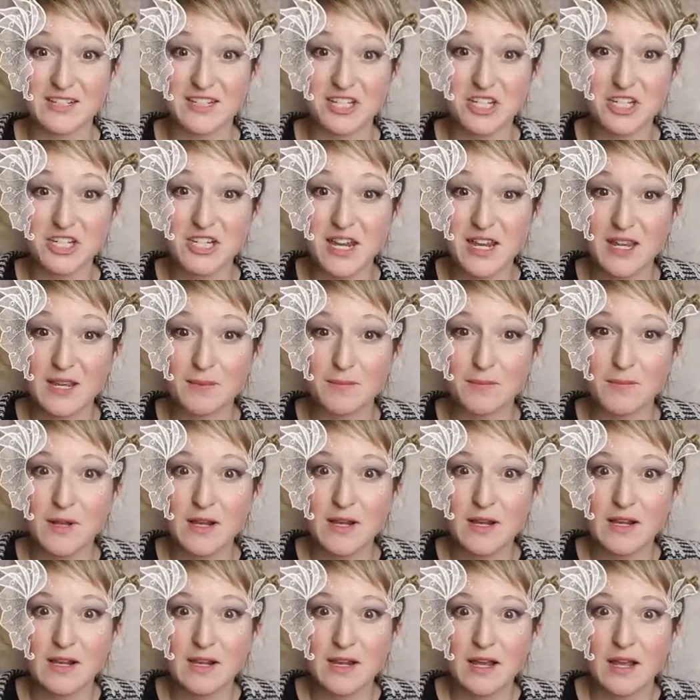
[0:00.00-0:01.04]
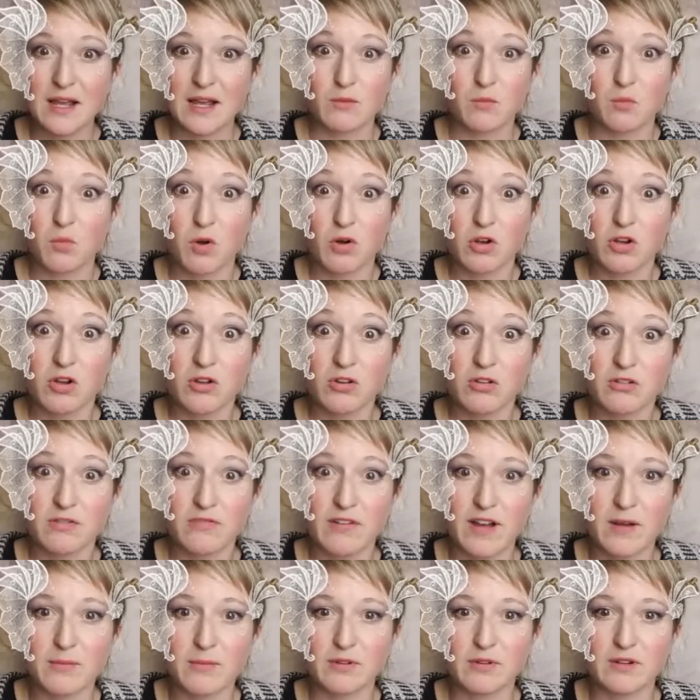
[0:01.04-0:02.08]
and shame, and what could
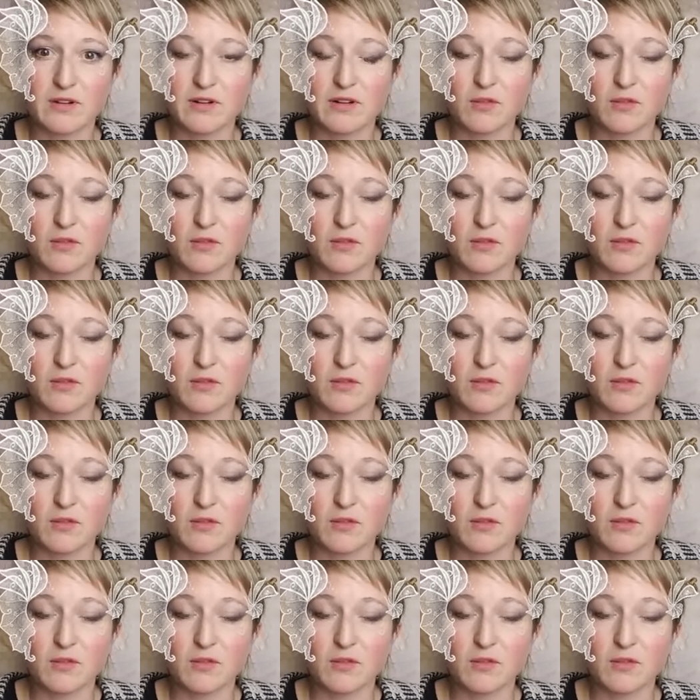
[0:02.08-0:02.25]
have happened,